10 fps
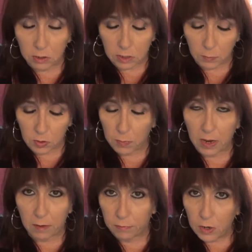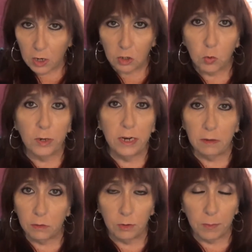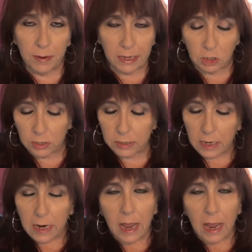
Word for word: Some of them have 20, 30 pages